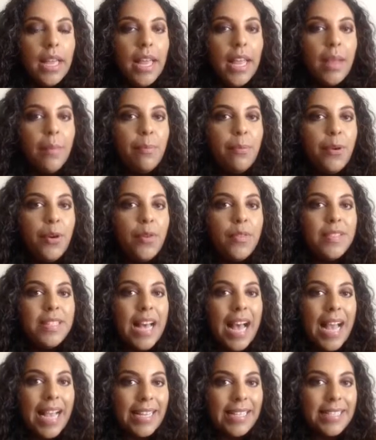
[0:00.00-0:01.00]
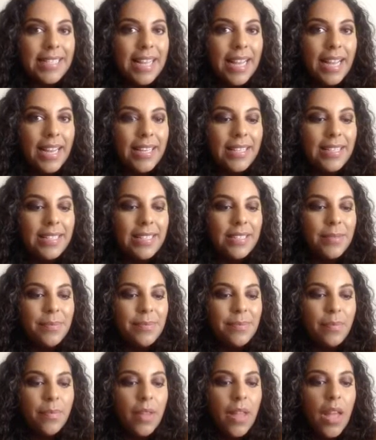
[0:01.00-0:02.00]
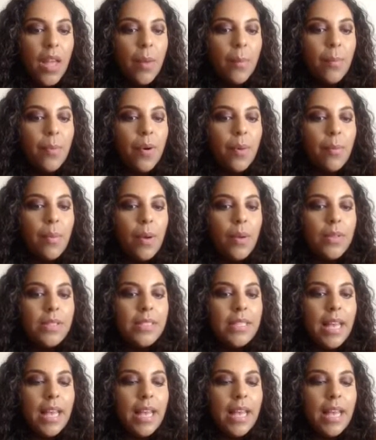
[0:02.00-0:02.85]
improves eyesight, promotes